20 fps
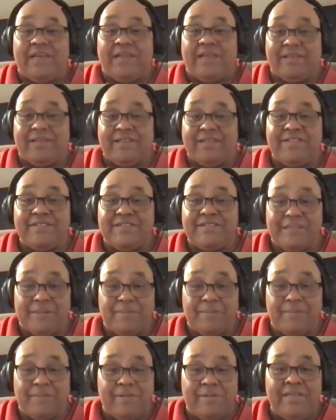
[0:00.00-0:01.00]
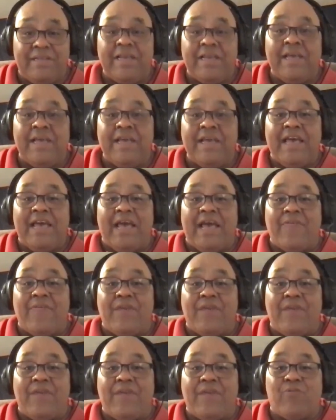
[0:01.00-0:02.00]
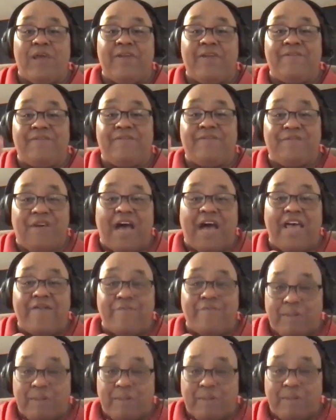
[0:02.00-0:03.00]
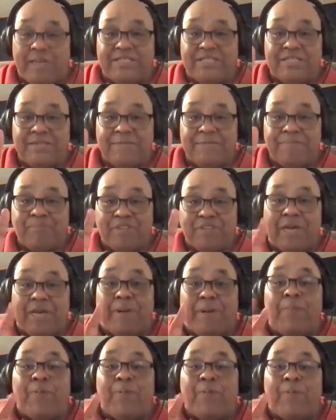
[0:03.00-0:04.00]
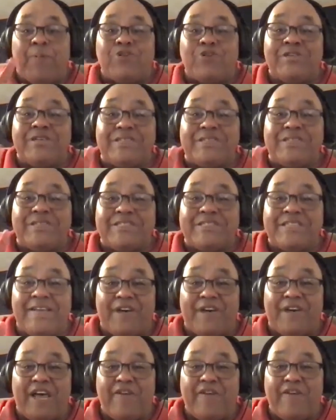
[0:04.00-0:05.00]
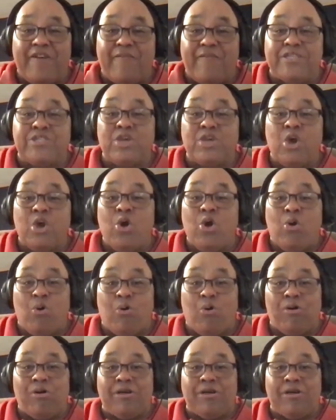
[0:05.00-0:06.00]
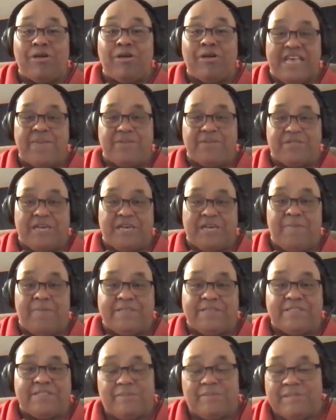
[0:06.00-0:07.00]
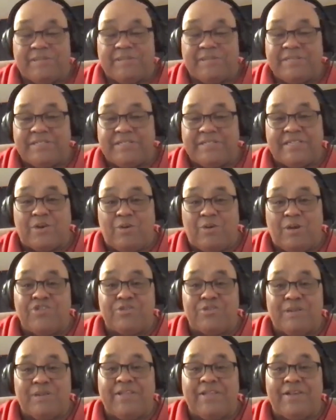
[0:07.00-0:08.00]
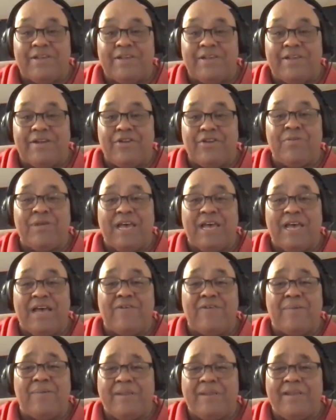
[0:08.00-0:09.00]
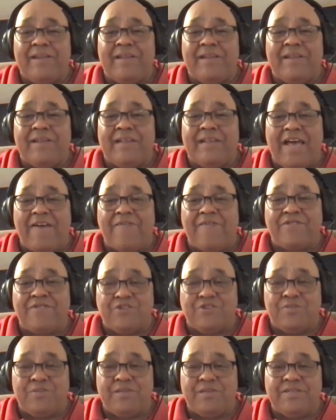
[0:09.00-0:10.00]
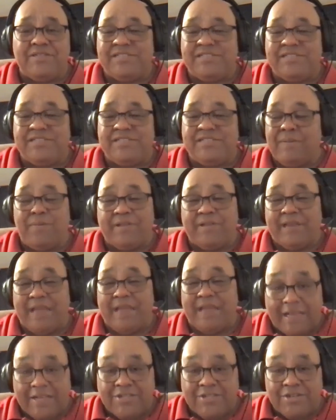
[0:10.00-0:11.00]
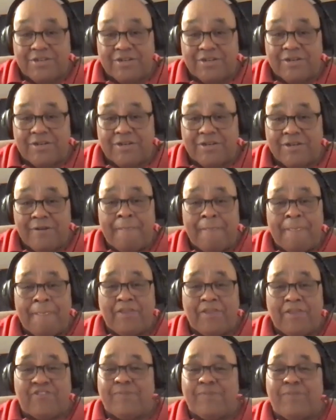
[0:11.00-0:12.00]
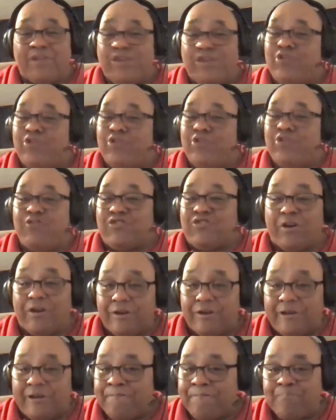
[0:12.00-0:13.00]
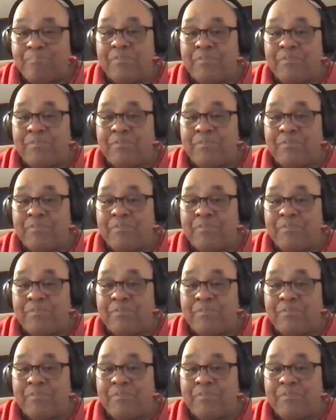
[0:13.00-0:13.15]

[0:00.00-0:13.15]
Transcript: and listen to somebody and then write 5 minutes, come up with what you're going to say in 5 minutes, or a table topic. Someone has a question right there and you have 1.5 to 2 minutes to come up with an answer to something you just heard